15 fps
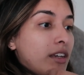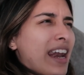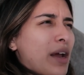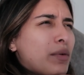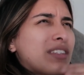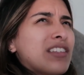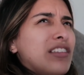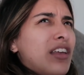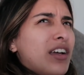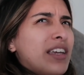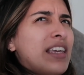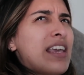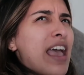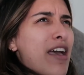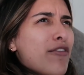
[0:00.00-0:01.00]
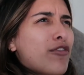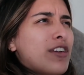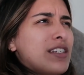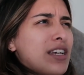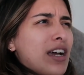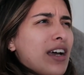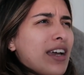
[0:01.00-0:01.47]
And I was lucky
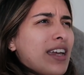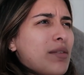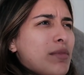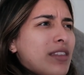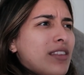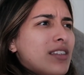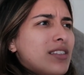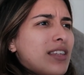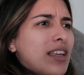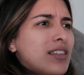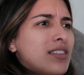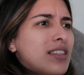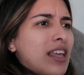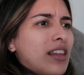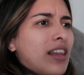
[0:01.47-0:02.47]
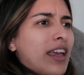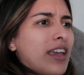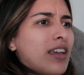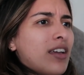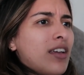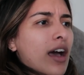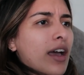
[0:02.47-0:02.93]
every time in the sense that
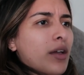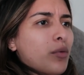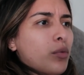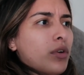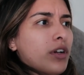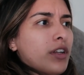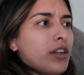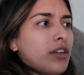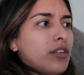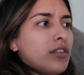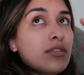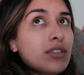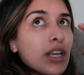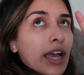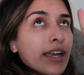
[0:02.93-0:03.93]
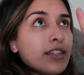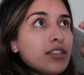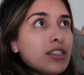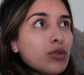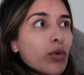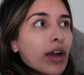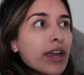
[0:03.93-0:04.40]
like I would
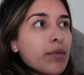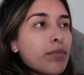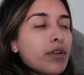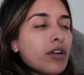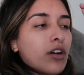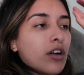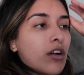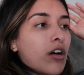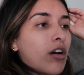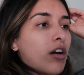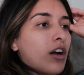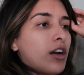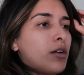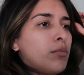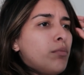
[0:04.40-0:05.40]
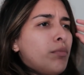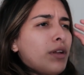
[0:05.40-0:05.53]
sideswipe a car,